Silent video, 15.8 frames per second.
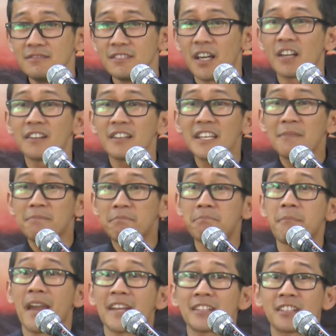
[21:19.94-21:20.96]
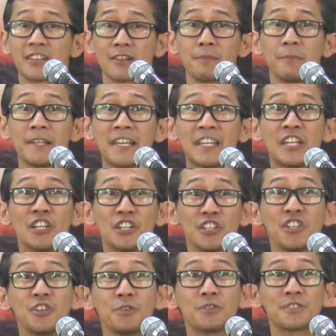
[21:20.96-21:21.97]
our immeasurably
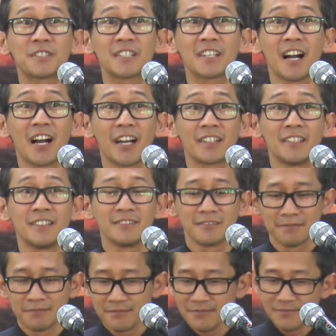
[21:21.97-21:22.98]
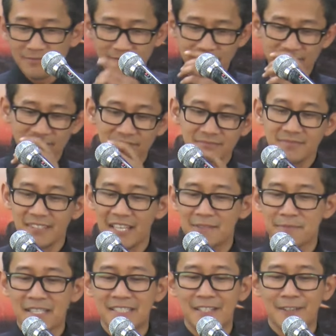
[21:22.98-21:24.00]
huge God.
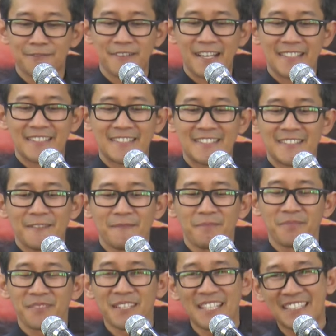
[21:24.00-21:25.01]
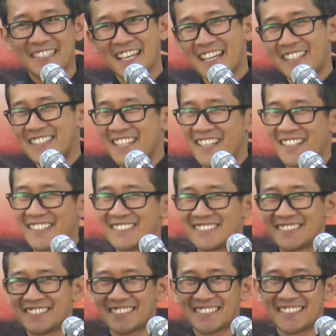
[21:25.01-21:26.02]
And my dear friends, it says here,
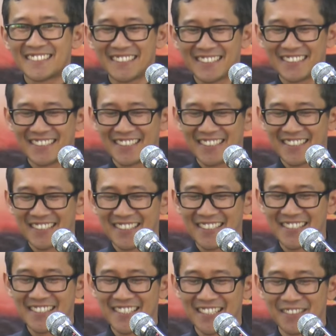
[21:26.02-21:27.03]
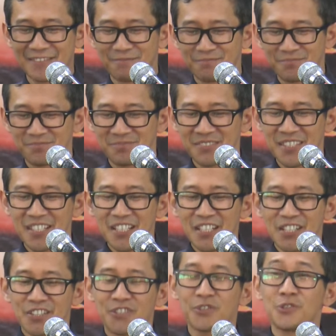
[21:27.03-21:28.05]
listen,
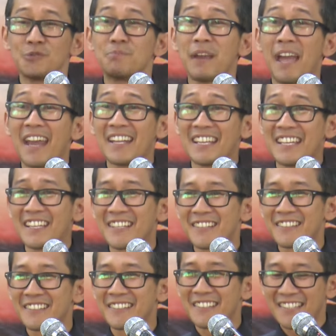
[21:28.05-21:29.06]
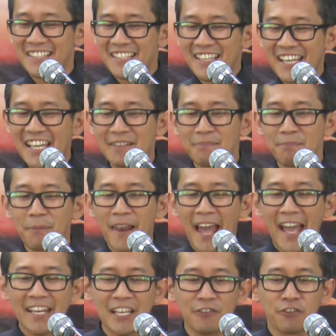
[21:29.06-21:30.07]
too many in
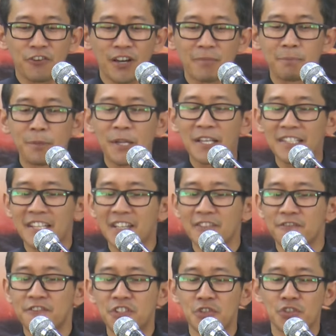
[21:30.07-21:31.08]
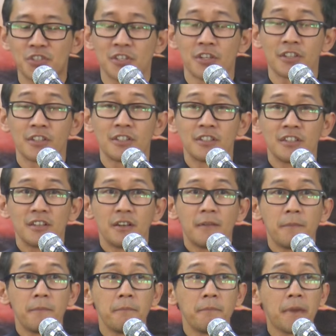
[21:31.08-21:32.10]
planning for a brilliant future
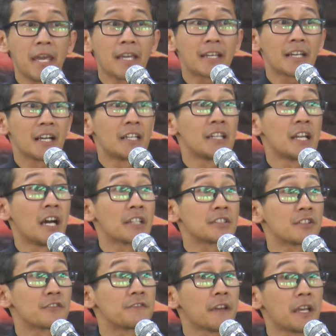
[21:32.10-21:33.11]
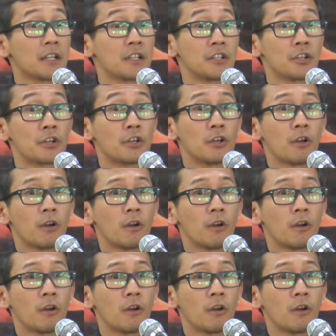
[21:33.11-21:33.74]
make an utter failure.